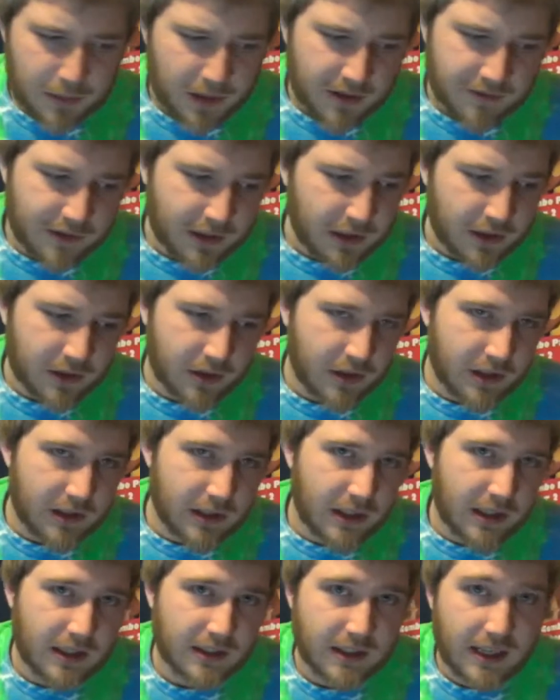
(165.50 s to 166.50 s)
not very good at
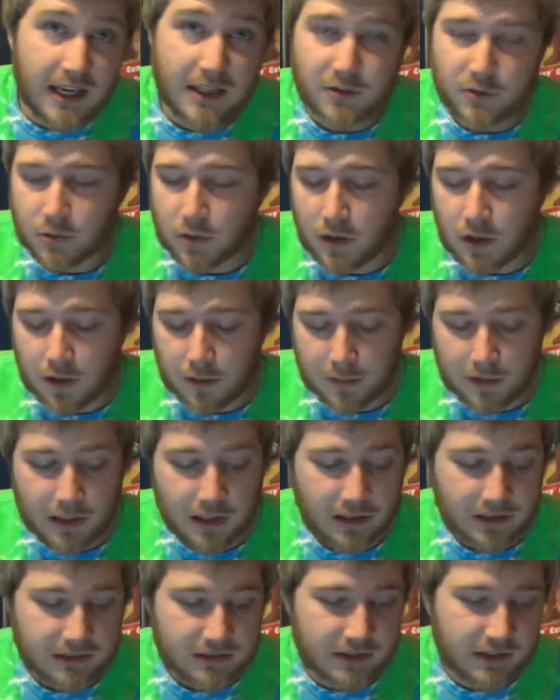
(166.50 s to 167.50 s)
uh, natural
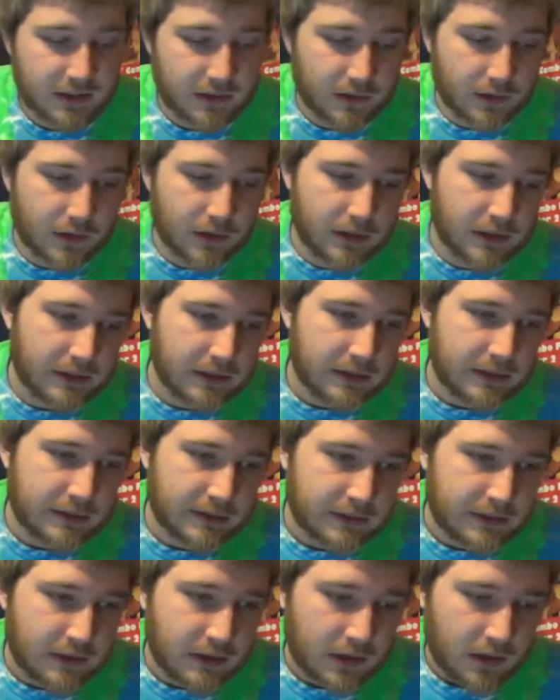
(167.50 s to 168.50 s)
harmonics either.
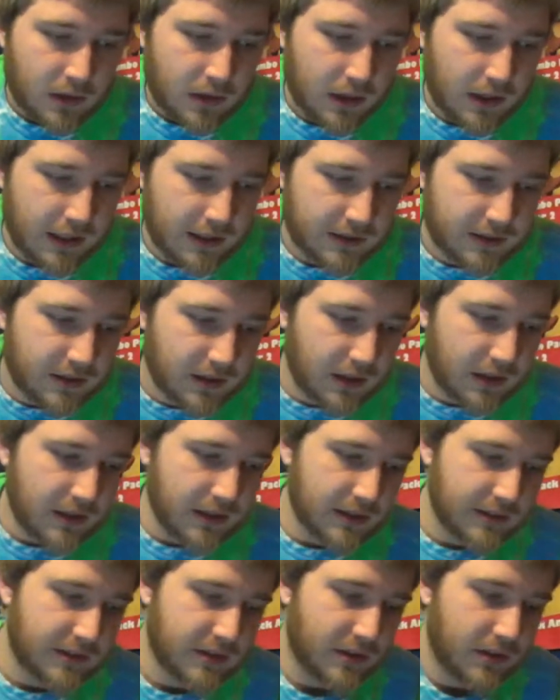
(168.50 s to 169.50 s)
Alright, uh,
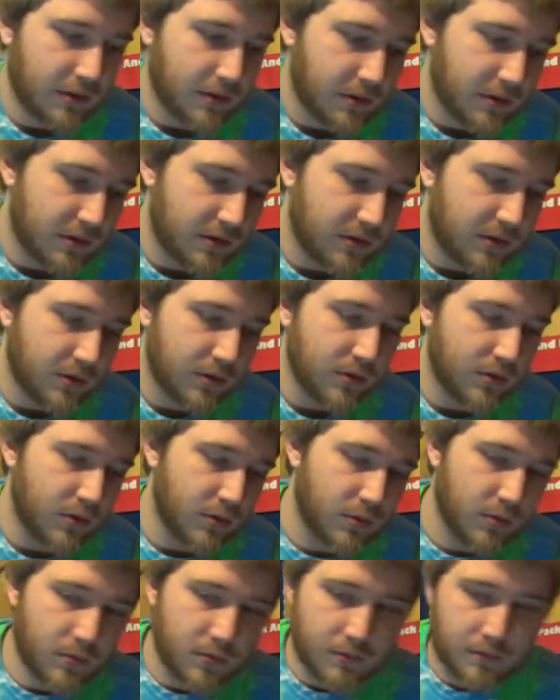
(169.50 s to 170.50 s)
let's go
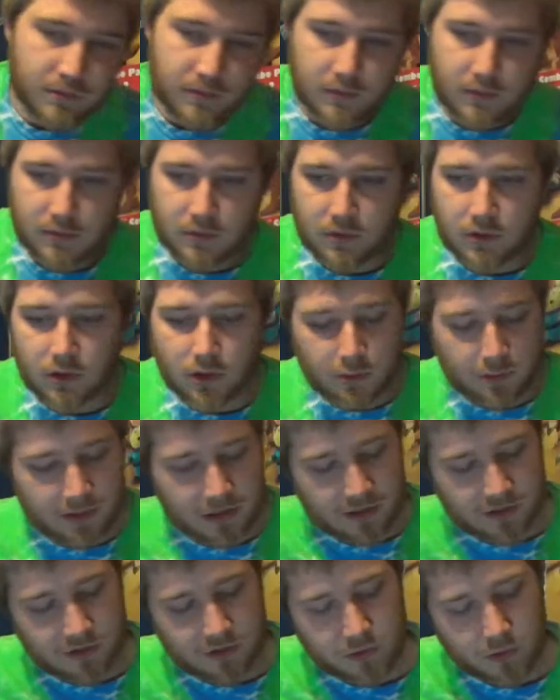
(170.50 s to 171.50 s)
to a little
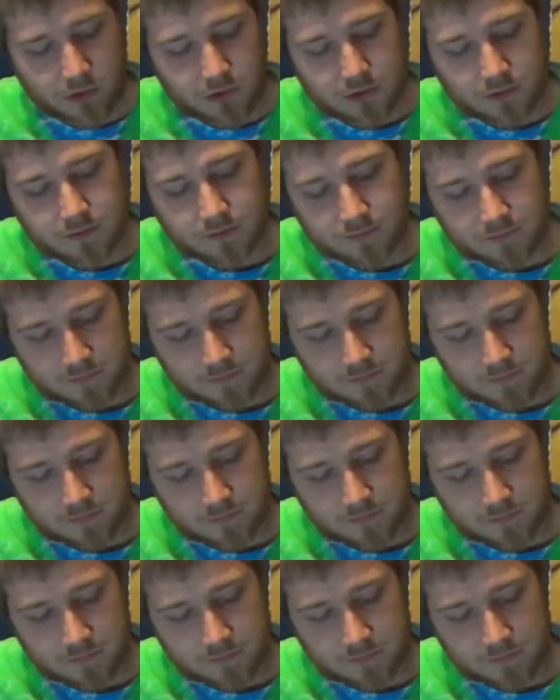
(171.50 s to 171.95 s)
bit of distortion.